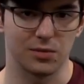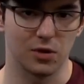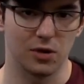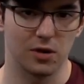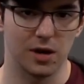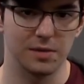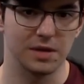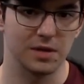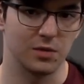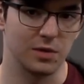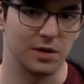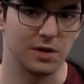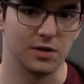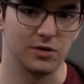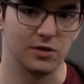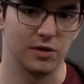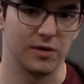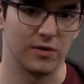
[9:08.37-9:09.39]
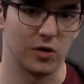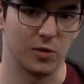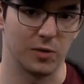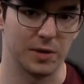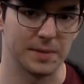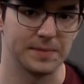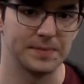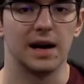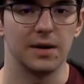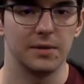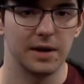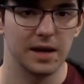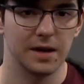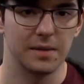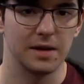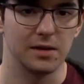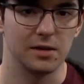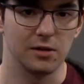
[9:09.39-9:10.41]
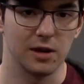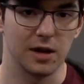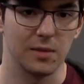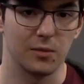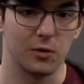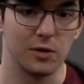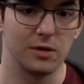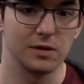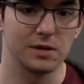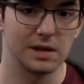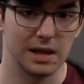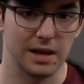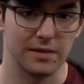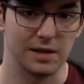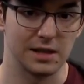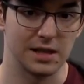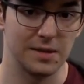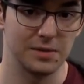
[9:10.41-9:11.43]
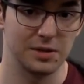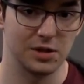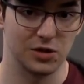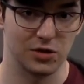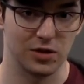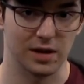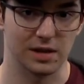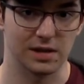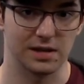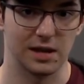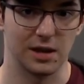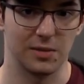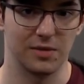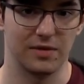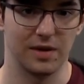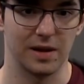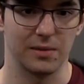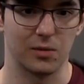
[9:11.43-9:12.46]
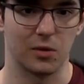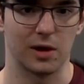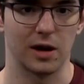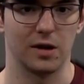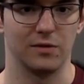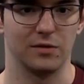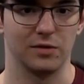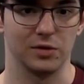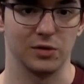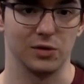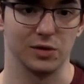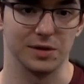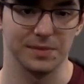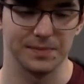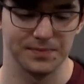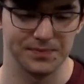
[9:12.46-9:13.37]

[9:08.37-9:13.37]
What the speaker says: programs and windows you have open. I recommend looking at Windows 11 tips and tricks to help find more helpful tools.